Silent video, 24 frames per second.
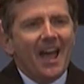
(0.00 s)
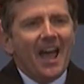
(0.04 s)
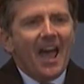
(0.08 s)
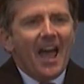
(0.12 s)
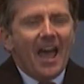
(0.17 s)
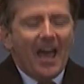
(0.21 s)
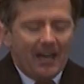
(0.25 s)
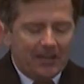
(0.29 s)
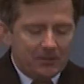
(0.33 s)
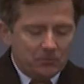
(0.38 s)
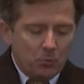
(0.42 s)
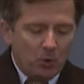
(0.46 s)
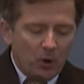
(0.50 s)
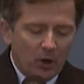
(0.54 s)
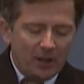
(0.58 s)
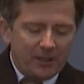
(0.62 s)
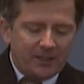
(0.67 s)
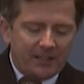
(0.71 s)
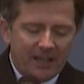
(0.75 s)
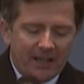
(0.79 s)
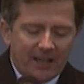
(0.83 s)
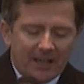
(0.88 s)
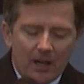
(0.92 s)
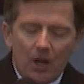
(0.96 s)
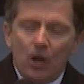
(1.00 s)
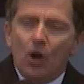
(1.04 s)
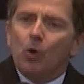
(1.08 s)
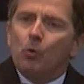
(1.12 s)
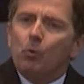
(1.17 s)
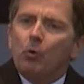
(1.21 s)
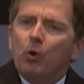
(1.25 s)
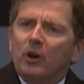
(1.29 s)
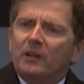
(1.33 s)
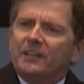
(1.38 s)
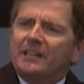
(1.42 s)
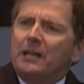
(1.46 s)
And working
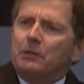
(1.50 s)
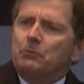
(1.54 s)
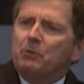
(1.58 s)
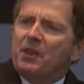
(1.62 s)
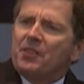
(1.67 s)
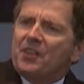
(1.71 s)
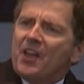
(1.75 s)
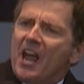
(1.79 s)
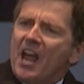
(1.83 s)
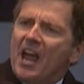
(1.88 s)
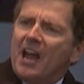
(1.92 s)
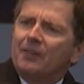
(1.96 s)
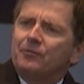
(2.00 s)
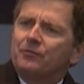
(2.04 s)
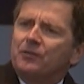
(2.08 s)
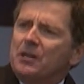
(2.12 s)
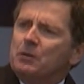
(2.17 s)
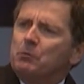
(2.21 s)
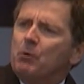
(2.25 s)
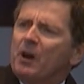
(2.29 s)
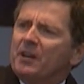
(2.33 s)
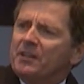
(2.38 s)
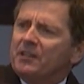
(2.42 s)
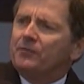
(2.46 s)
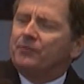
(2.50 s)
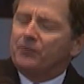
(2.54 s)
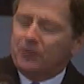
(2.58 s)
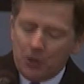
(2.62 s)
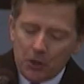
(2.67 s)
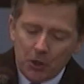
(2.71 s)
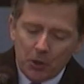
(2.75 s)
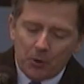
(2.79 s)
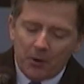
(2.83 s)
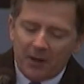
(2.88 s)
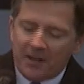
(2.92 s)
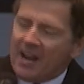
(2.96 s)
with every one of
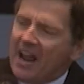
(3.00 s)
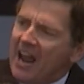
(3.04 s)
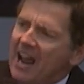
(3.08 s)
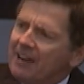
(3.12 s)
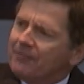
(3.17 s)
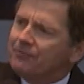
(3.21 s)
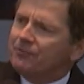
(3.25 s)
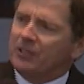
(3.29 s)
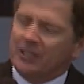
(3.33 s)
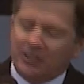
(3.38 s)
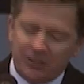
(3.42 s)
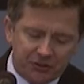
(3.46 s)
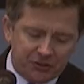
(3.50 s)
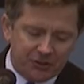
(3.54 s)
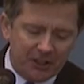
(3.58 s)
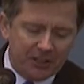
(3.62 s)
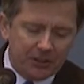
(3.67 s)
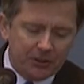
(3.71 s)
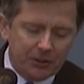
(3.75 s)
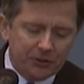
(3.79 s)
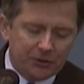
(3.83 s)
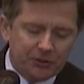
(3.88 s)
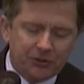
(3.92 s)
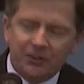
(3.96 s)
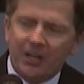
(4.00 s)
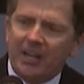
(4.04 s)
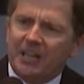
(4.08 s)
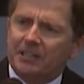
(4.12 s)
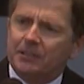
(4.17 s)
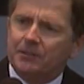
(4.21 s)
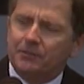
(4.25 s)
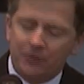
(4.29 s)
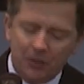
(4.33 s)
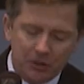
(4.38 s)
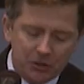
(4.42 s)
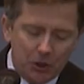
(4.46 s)
you in every single state
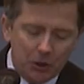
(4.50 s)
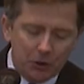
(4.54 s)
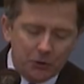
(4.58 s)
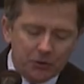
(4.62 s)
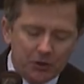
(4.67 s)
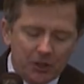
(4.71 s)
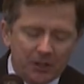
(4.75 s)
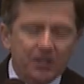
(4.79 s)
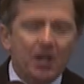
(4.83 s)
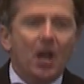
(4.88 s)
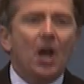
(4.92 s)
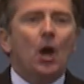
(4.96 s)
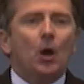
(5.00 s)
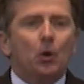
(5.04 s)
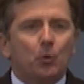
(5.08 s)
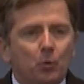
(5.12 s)
of the Union,